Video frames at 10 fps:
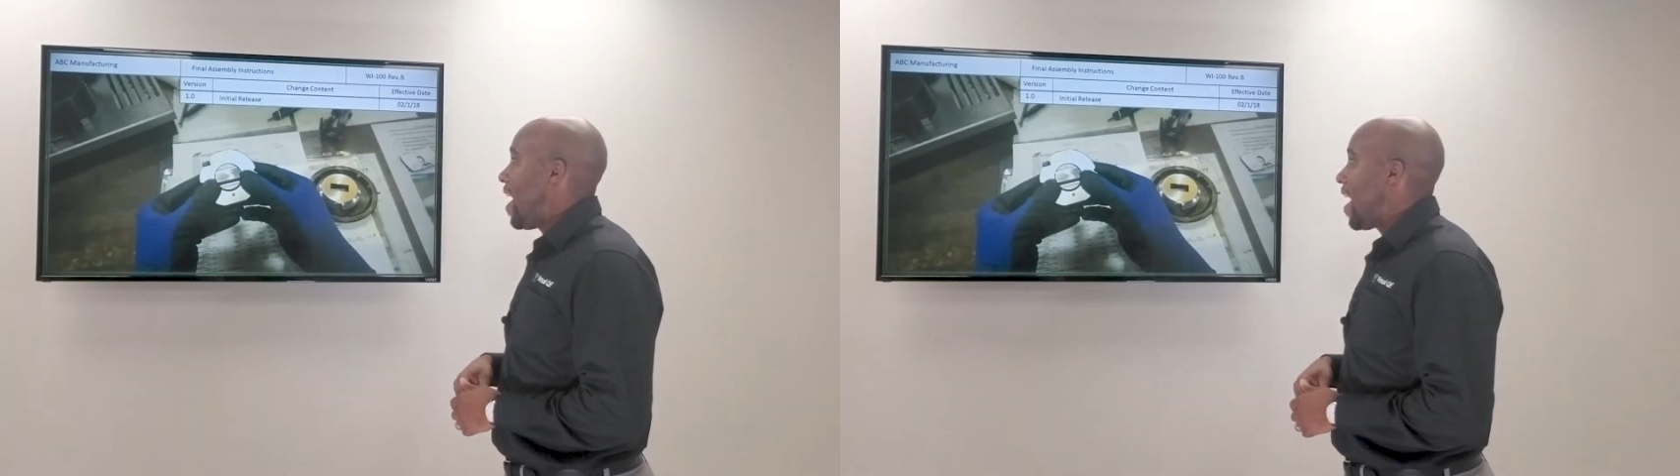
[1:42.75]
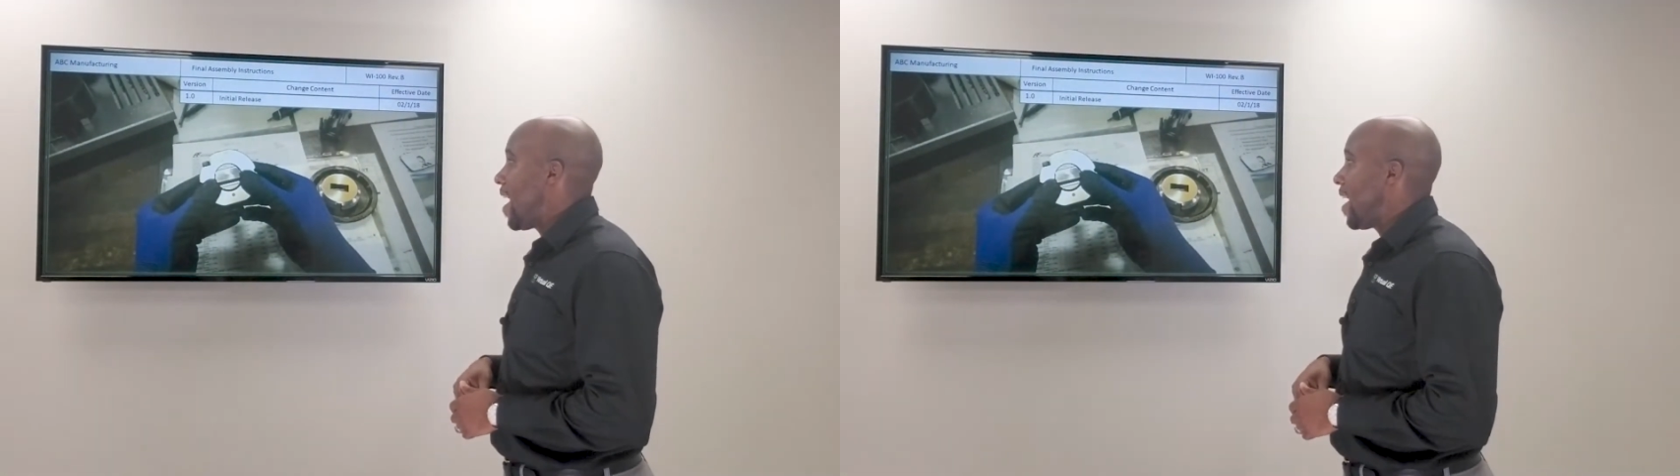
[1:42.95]

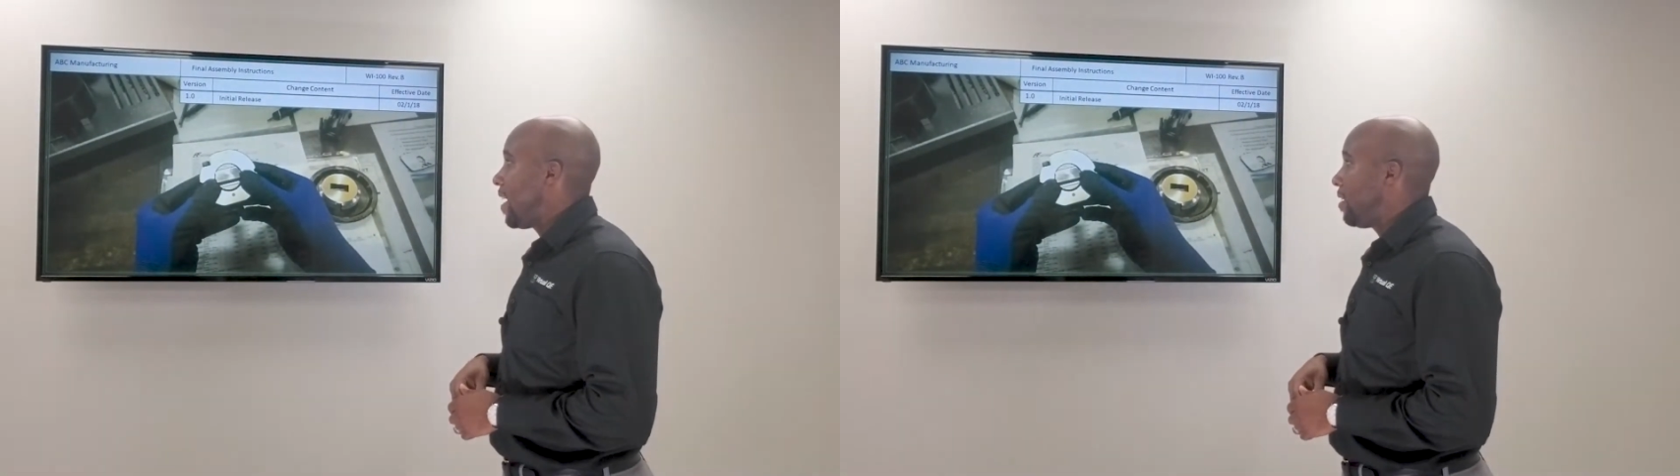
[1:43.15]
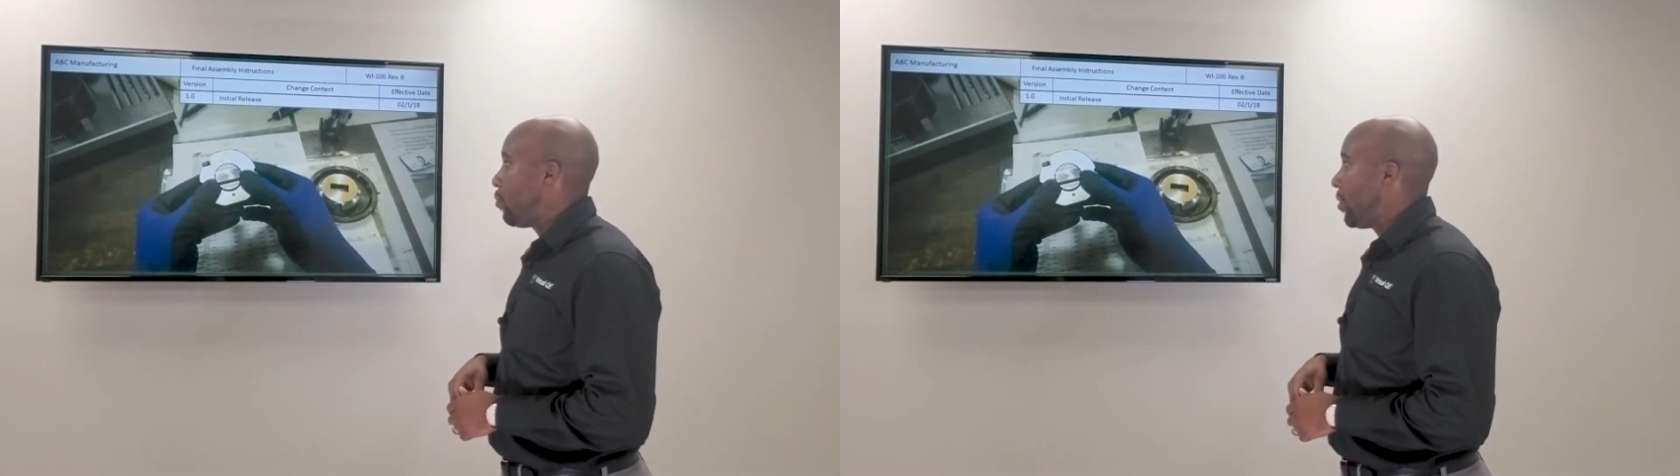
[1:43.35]

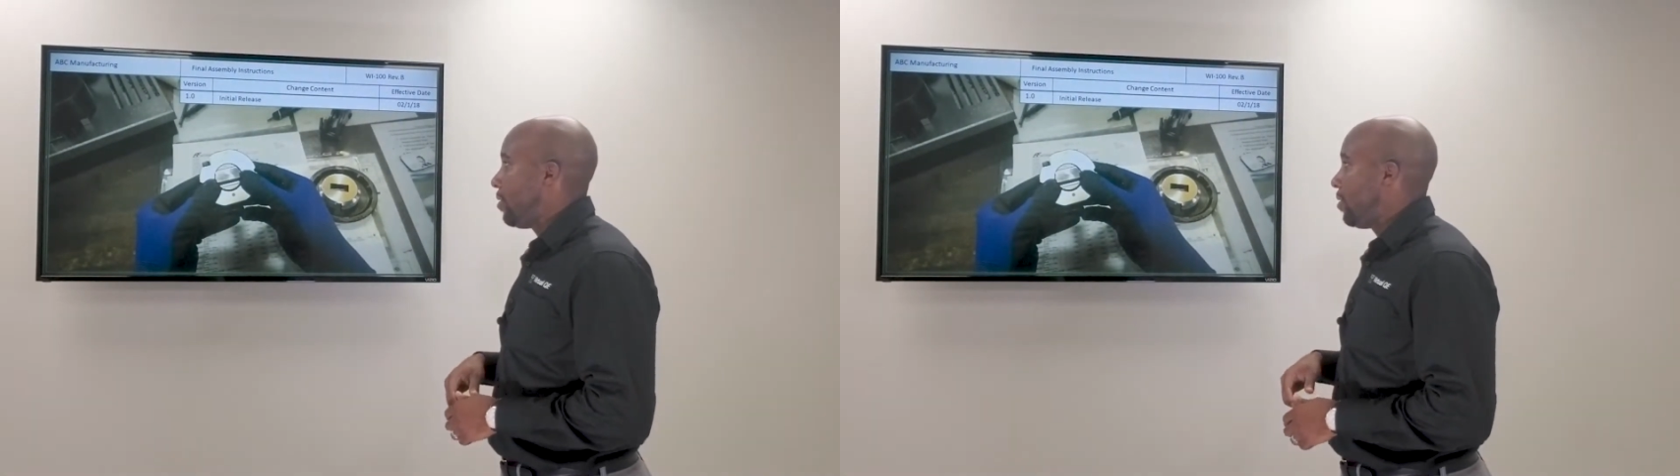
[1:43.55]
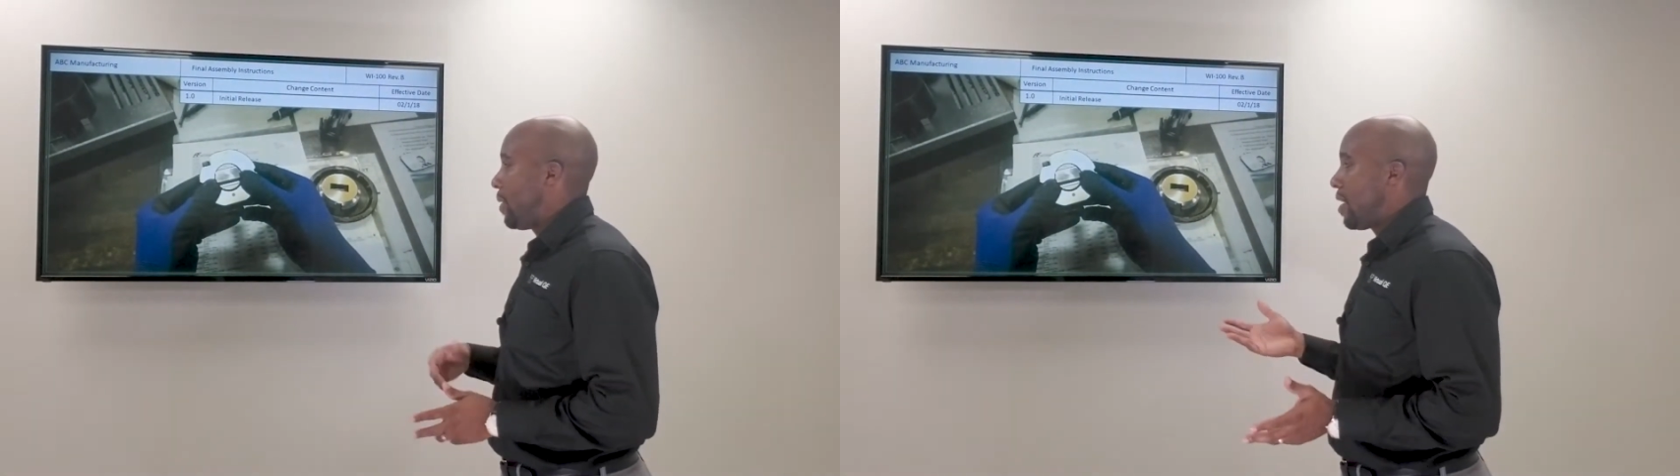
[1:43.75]
and
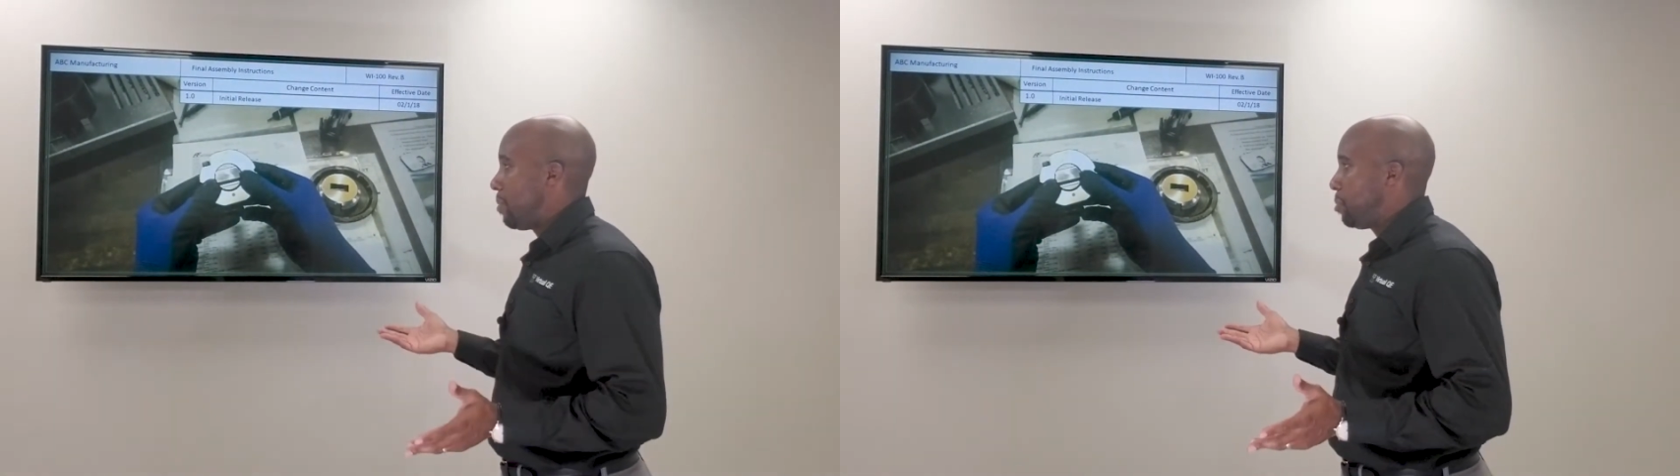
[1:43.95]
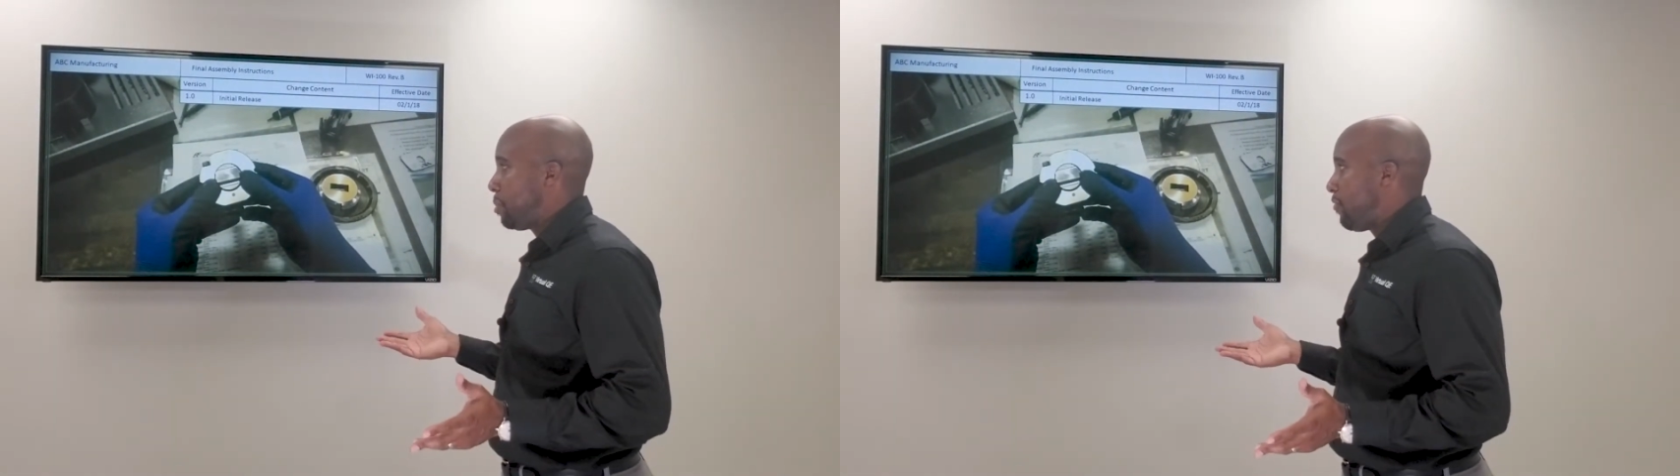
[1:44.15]
they were
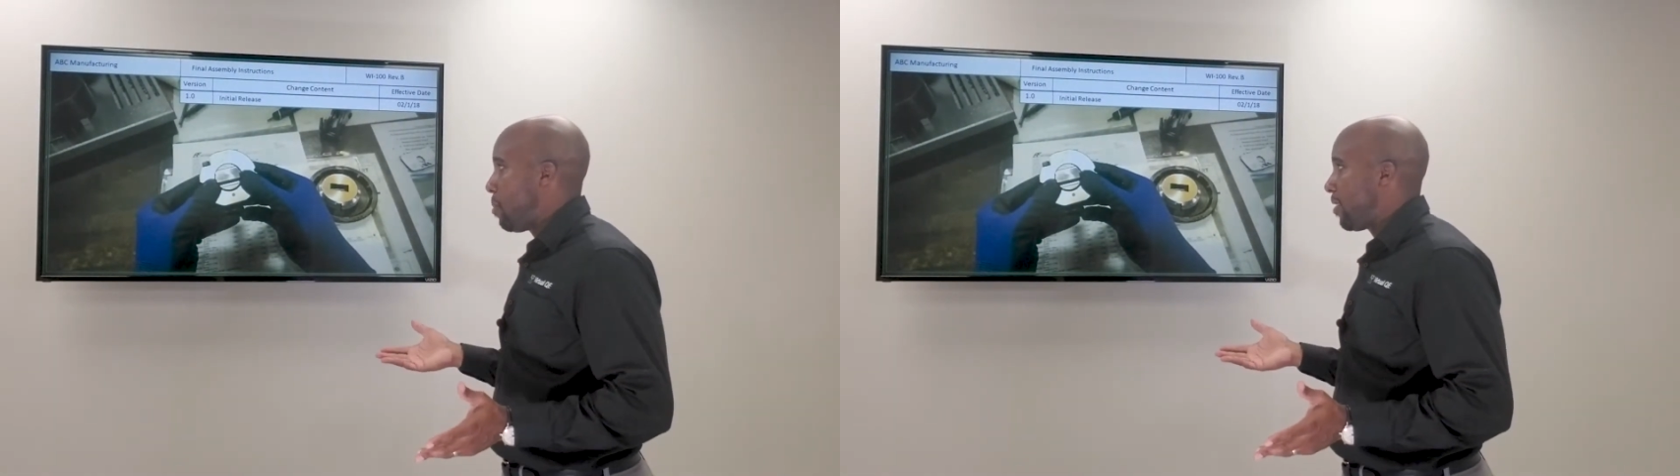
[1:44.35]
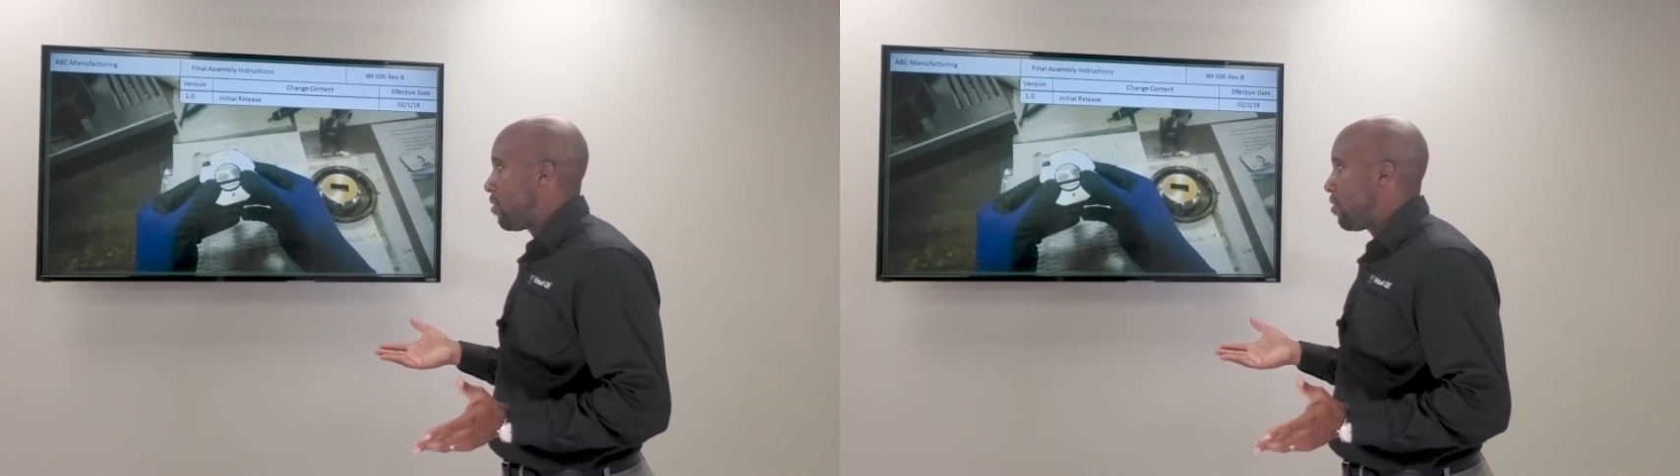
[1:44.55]
able to perform